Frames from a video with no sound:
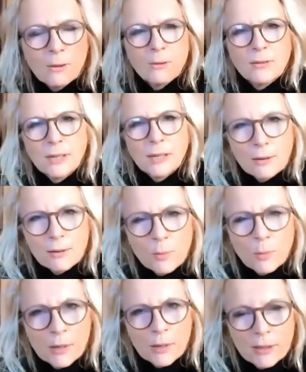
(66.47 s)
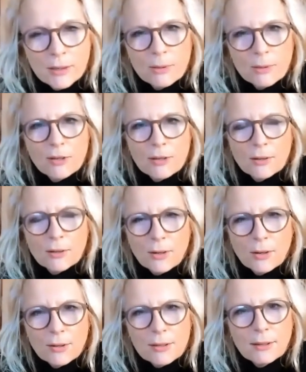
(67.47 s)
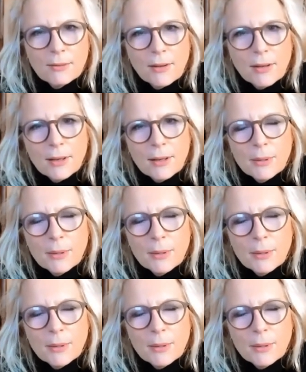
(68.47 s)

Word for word: called The Last Word, which is a good cocktail for her